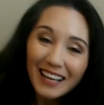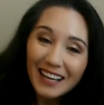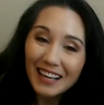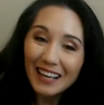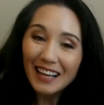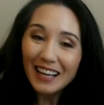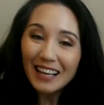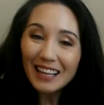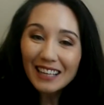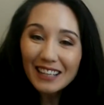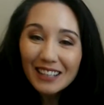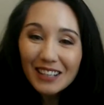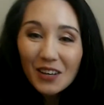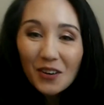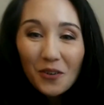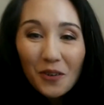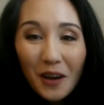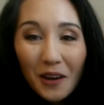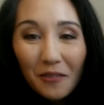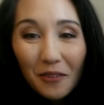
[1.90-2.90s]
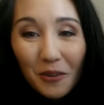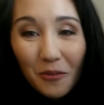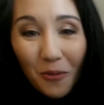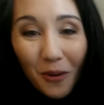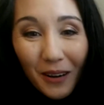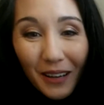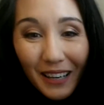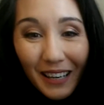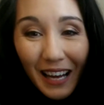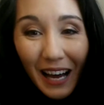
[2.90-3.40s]
Hello,
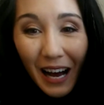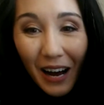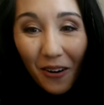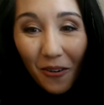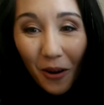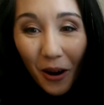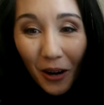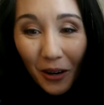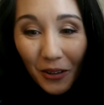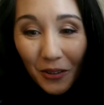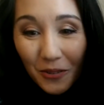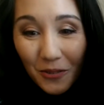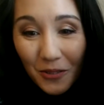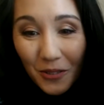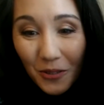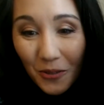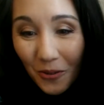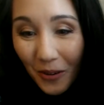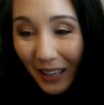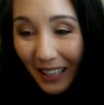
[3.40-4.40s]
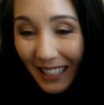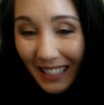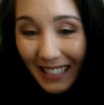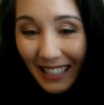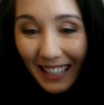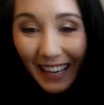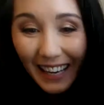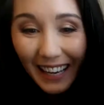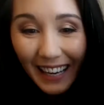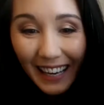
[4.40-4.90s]
everyone. How are you doing
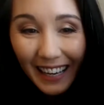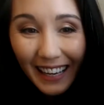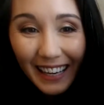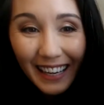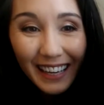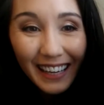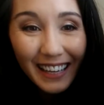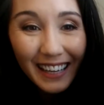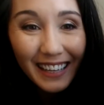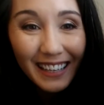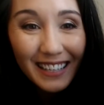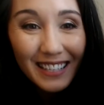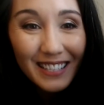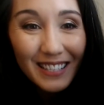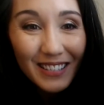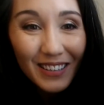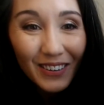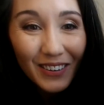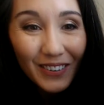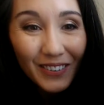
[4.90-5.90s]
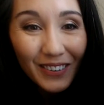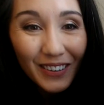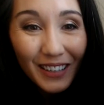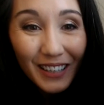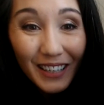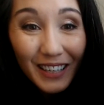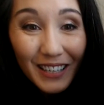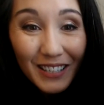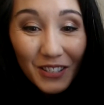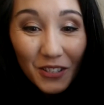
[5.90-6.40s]
today? So
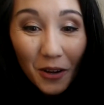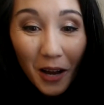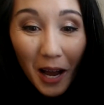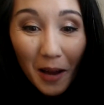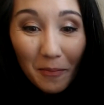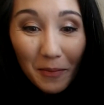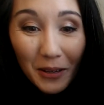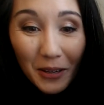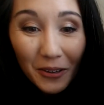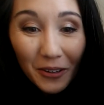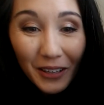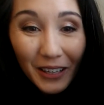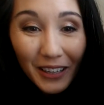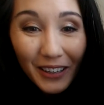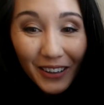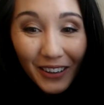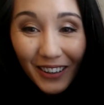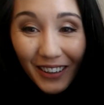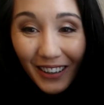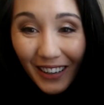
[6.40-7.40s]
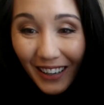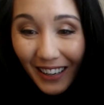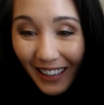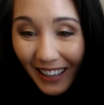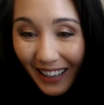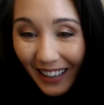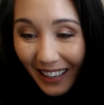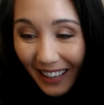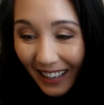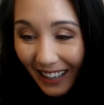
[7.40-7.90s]
happy you're here.
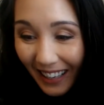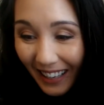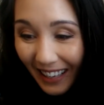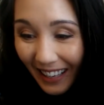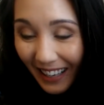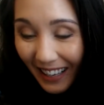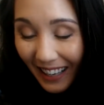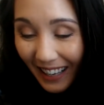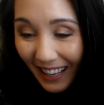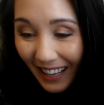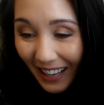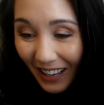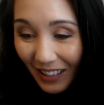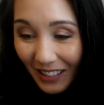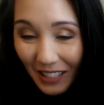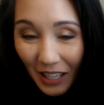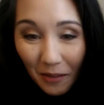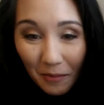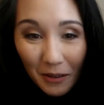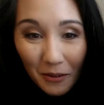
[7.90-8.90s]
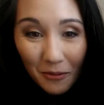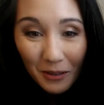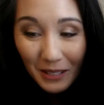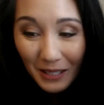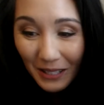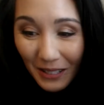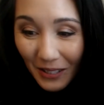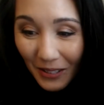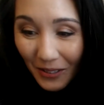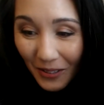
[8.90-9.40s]
Tell me what's
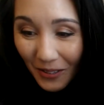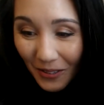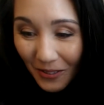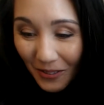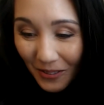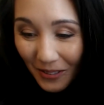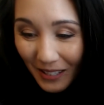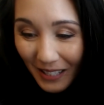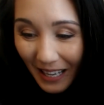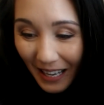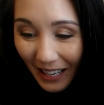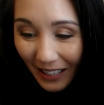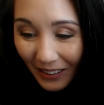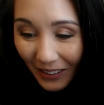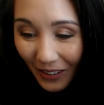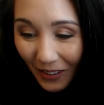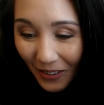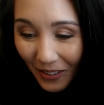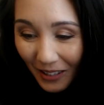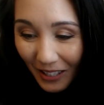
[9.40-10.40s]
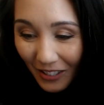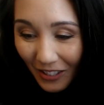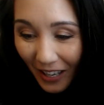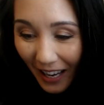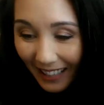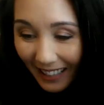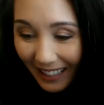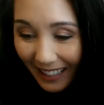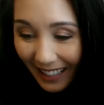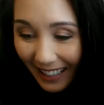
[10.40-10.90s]
new. Say hello in the
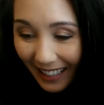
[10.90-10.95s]
chat.